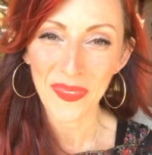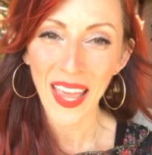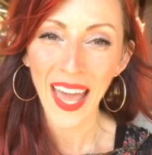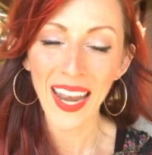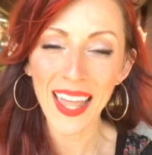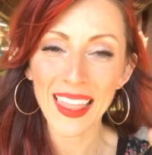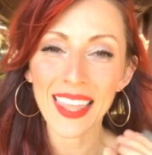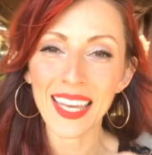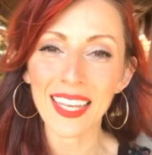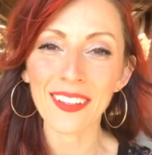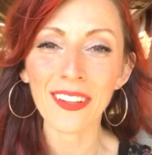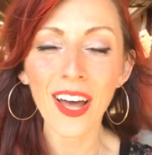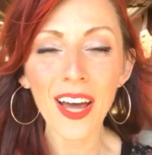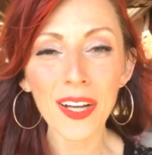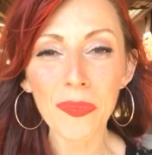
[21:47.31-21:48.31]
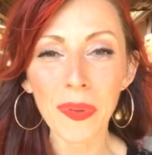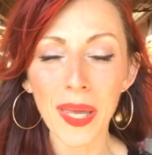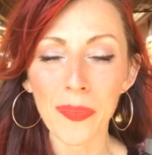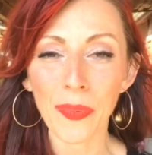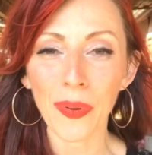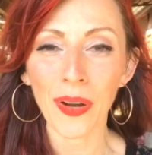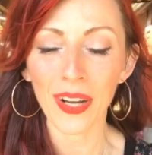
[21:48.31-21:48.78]
And I think a lot of
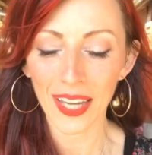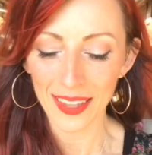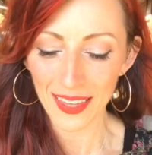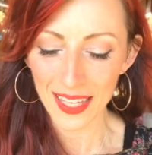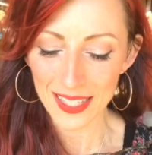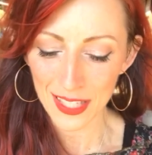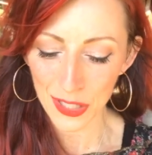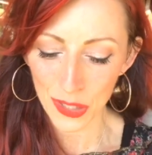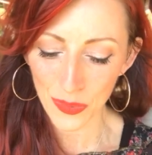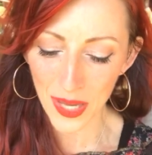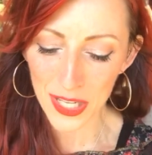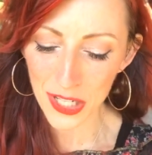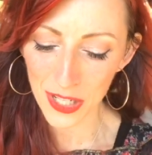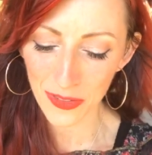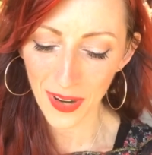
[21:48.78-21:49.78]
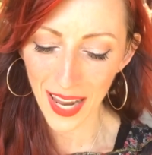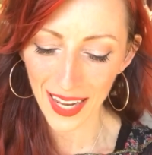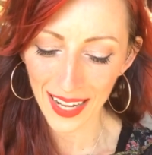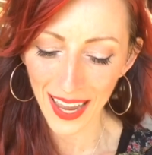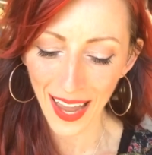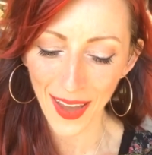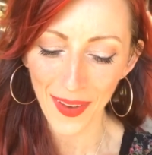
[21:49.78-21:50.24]
people are in that situation right
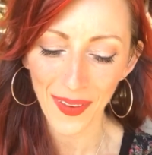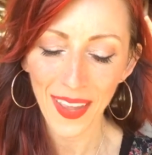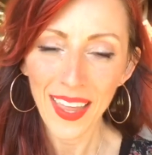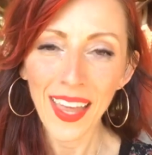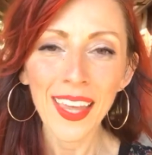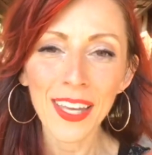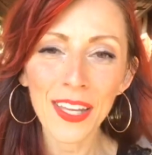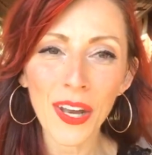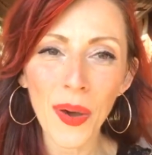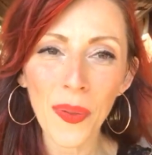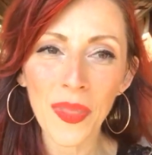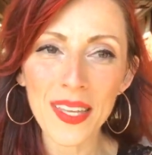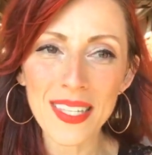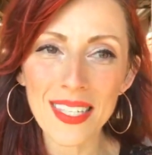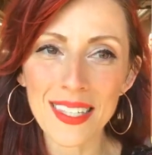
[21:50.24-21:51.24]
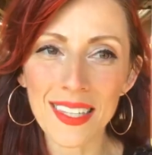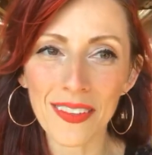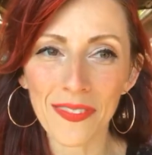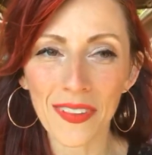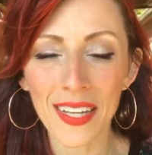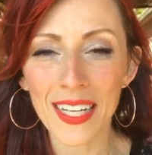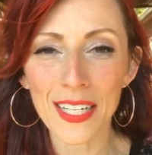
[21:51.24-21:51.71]
now. You know, this is the
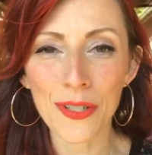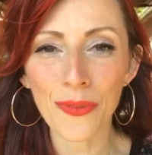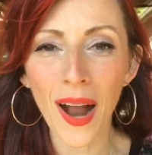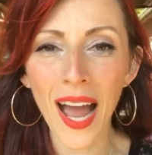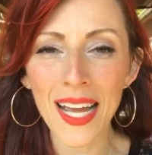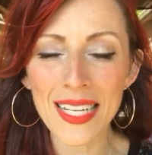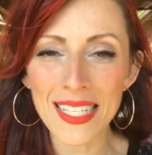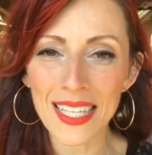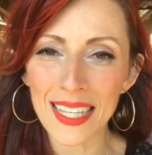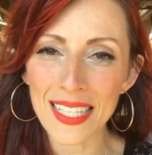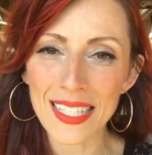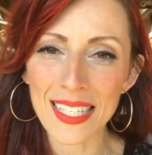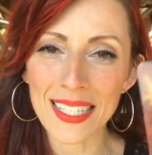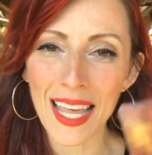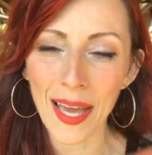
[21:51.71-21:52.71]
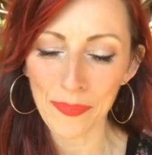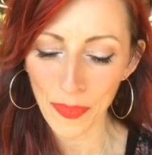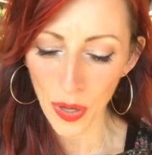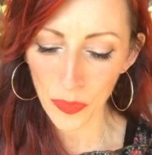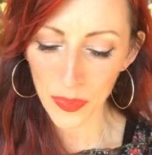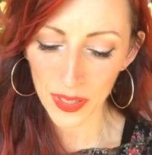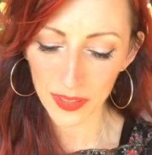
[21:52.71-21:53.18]
Phoenix rising. This is that
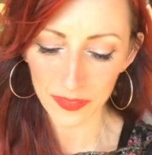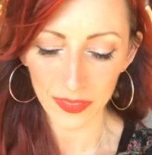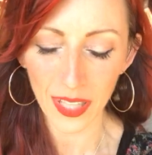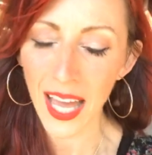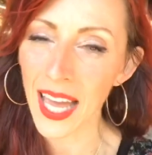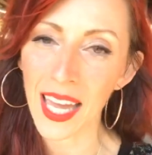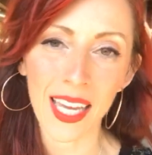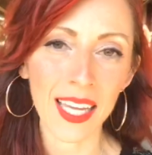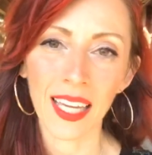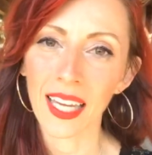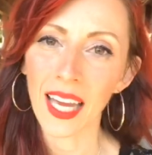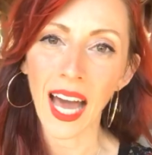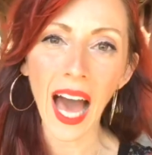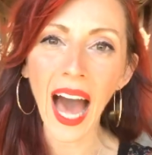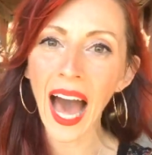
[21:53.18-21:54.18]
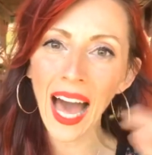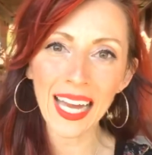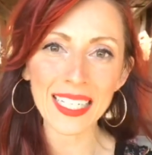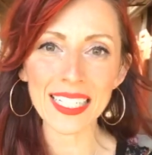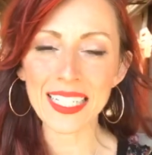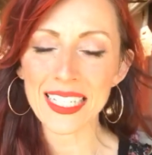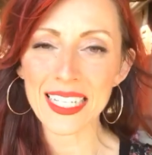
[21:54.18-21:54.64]
moment of like, I
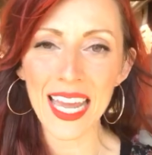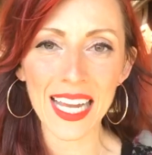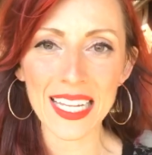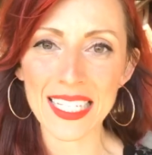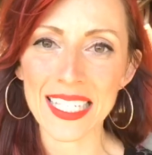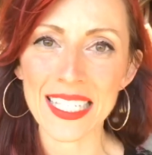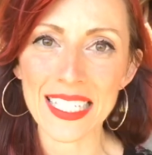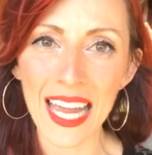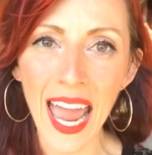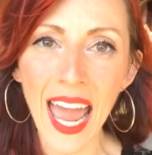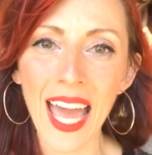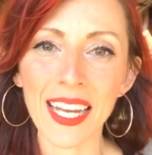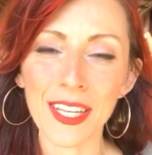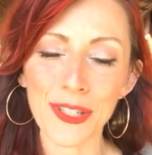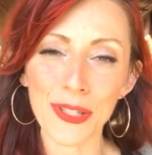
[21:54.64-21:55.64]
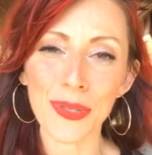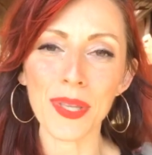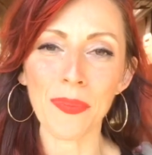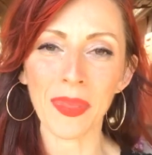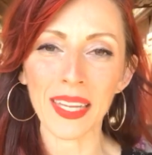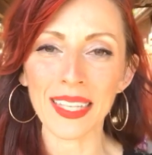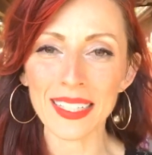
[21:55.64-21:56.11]
need to take a stand and do
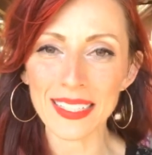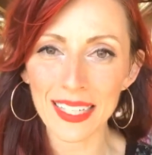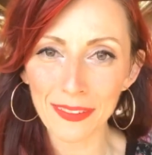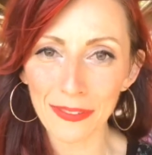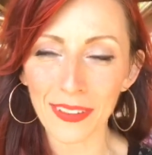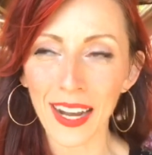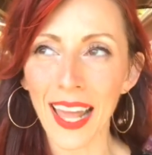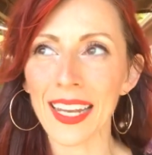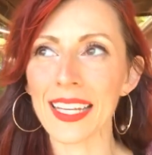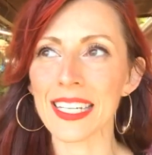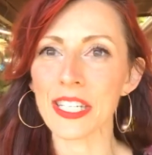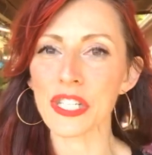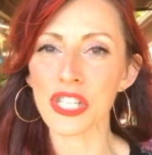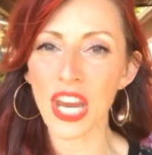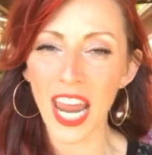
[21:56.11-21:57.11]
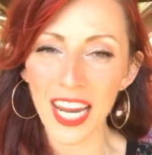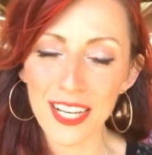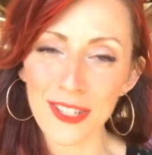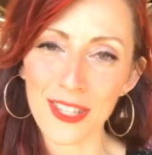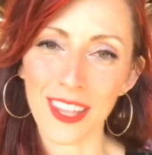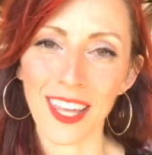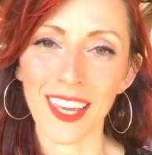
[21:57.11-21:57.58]
something different. I need to
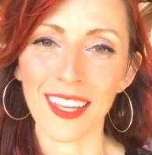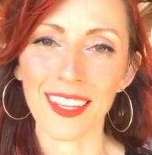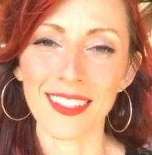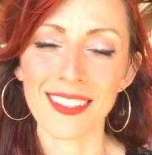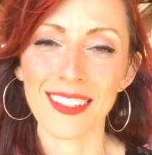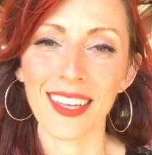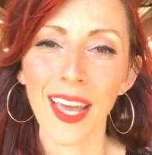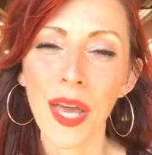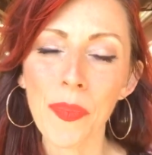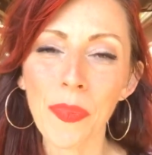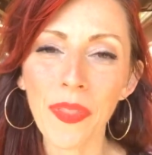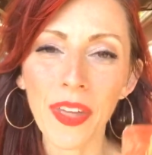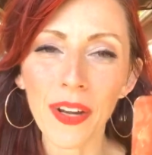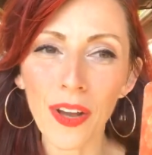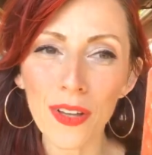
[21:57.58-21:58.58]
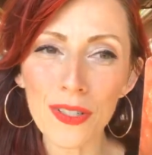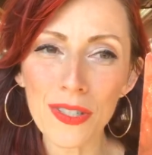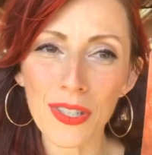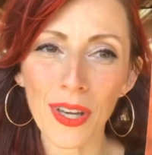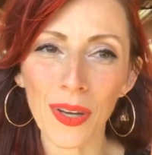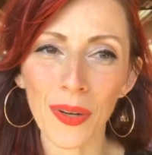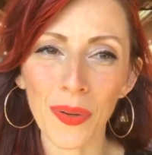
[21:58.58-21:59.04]
change things. But then
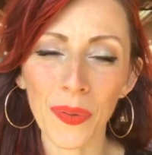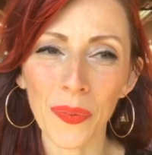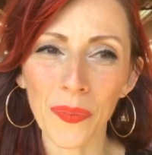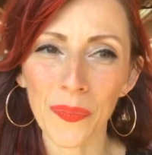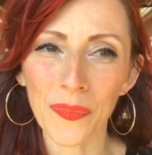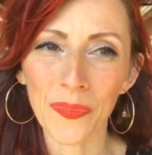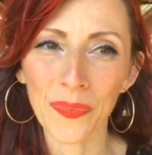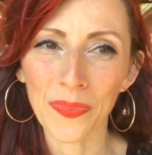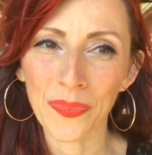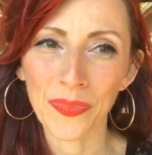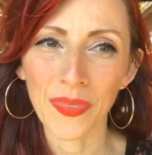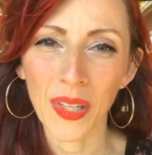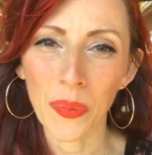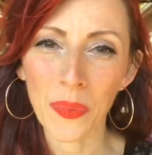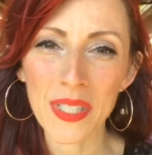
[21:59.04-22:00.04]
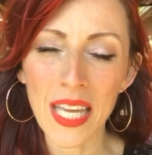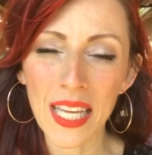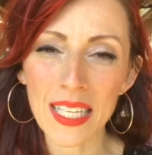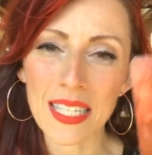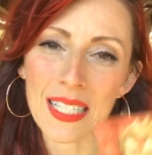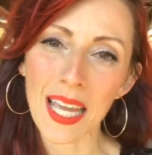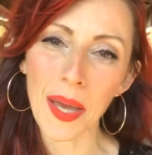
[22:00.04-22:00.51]
also, we take
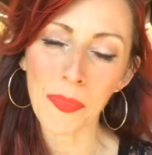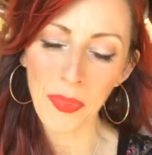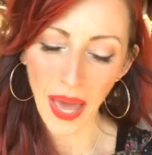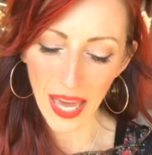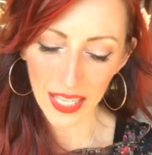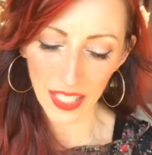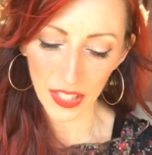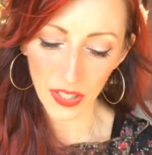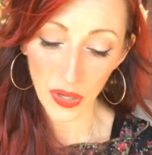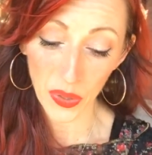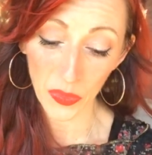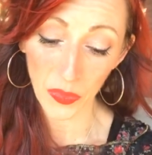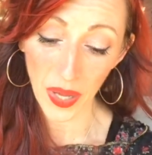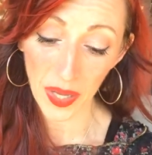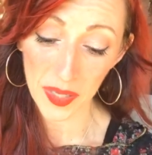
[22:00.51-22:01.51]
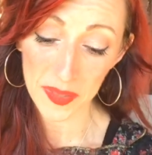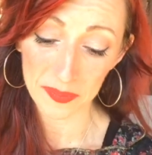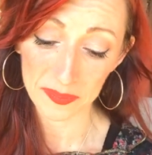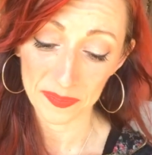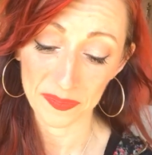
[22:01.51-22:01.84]
a step back and go, well,